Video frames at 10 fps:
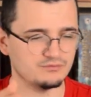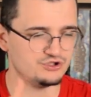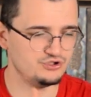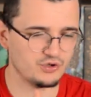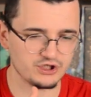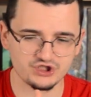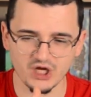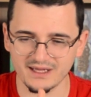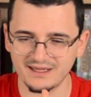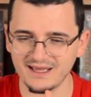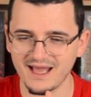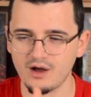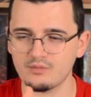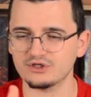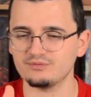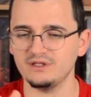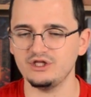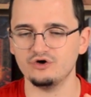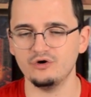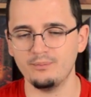You are checking how much money
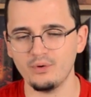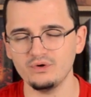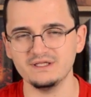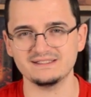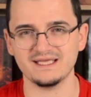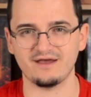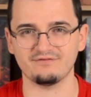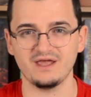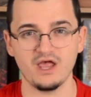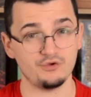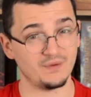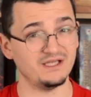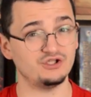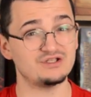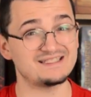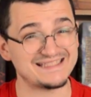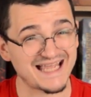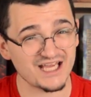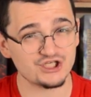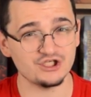your opponents have, trying to
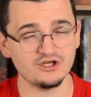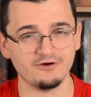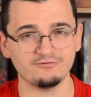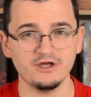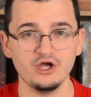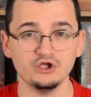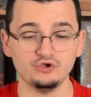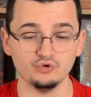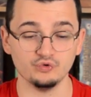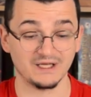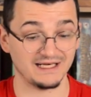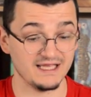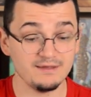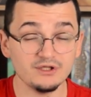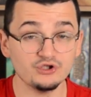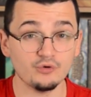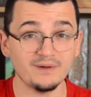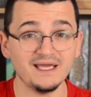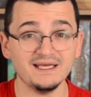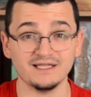stash enough to claim a
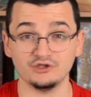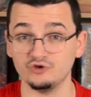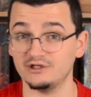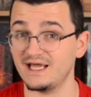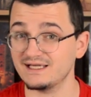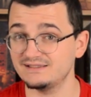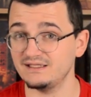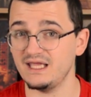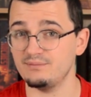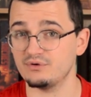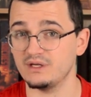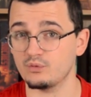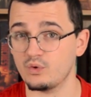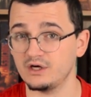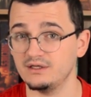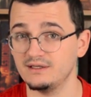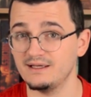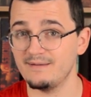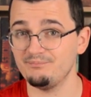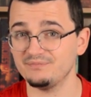domain and to annex the neighboring one,
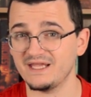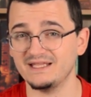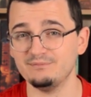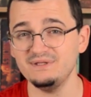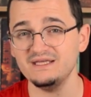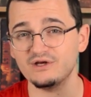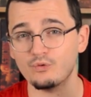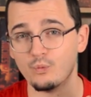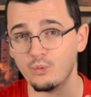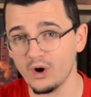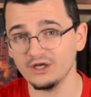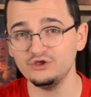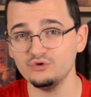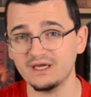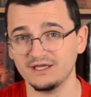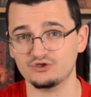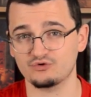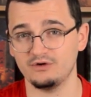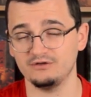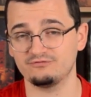and being one ducat
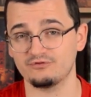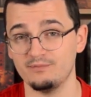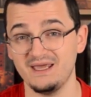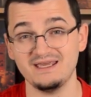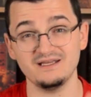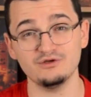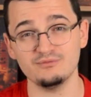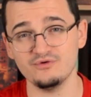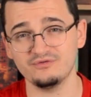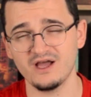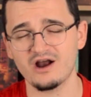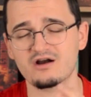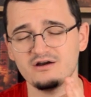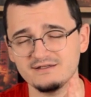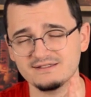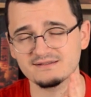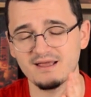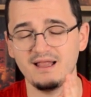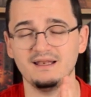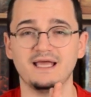short from making the move hurts
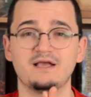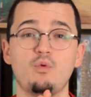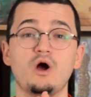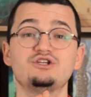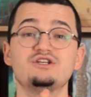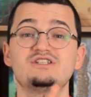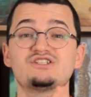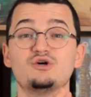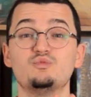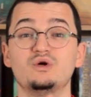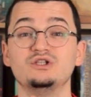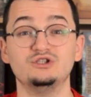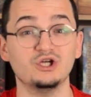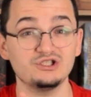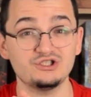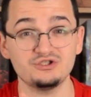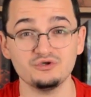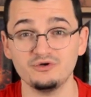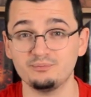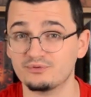like watching someone touch
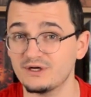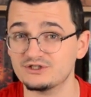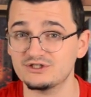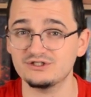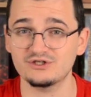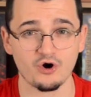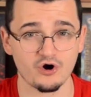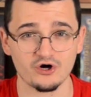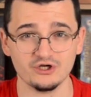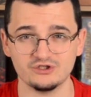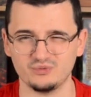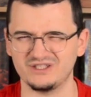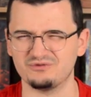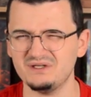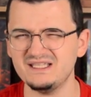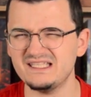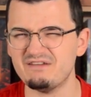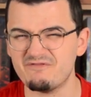your precious cards with greasy